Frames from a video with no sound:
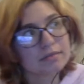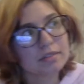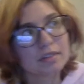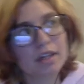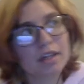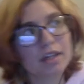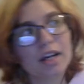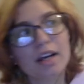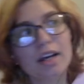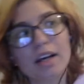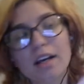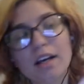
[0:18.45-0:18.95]

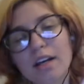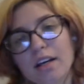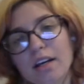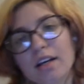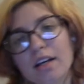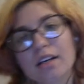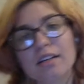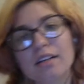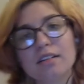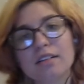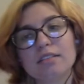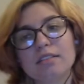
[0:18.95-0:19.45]

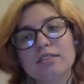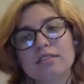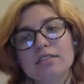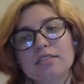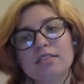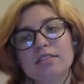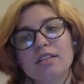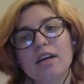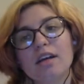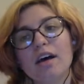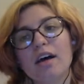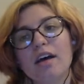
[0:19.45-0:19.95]
And
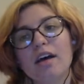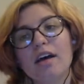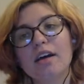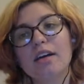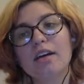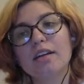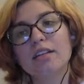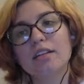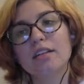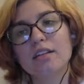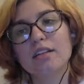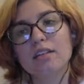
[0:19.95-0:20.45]
I
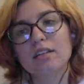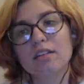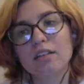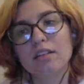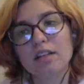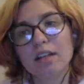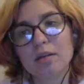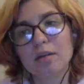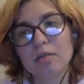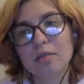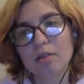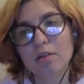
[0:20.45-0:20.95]

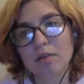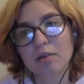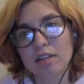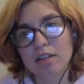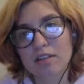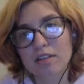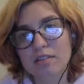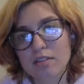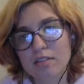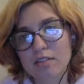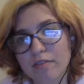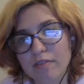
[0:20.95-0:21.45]
literally am doing
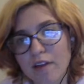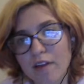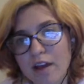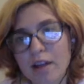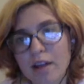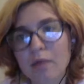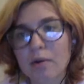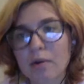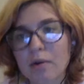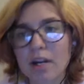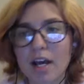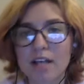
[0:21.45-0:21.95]
this on Friday
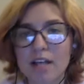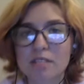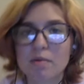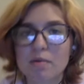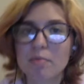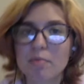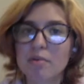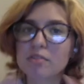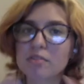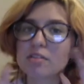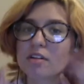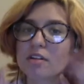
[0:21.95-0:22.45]
when it has to be
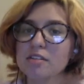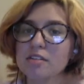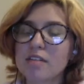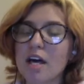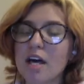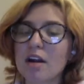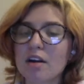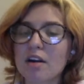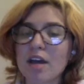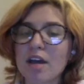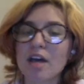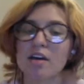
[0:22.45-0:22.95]
posted on
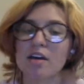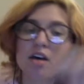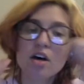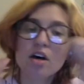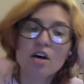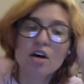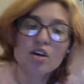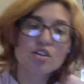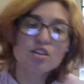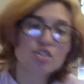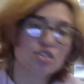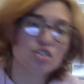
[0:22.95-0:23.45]
Saturday.
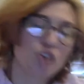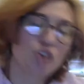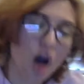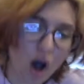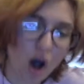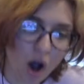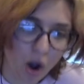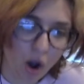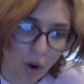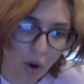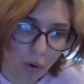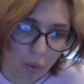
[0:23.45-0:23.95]

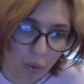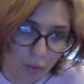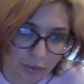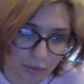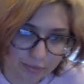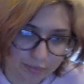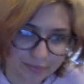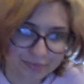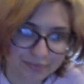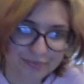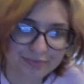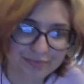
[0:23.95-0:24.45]
So,
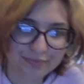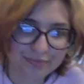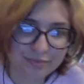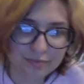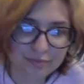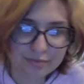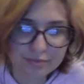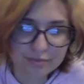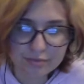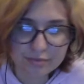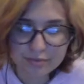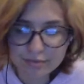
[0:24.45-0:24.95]

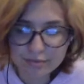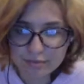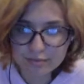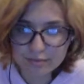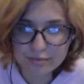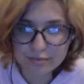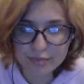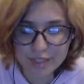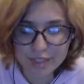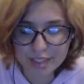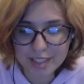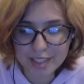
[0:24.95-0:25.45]

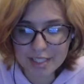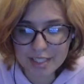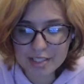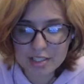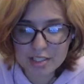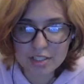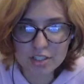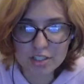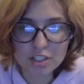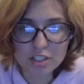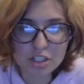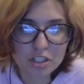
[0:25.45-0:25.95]
let's
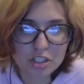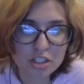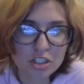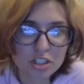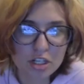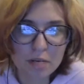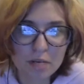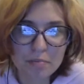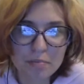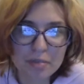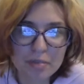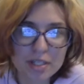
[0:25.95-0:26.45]
just
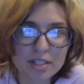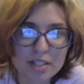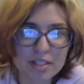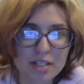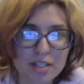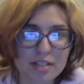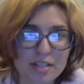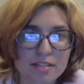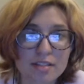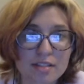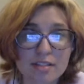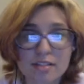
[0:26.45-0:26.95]
jump into
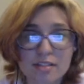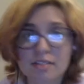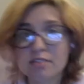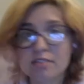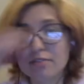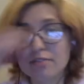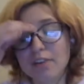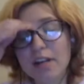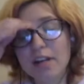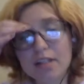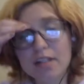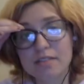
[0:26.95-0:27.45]
this. This is
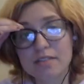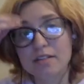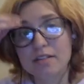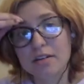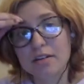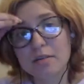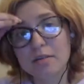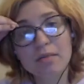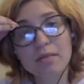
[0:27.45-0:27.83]
FRIENDISM.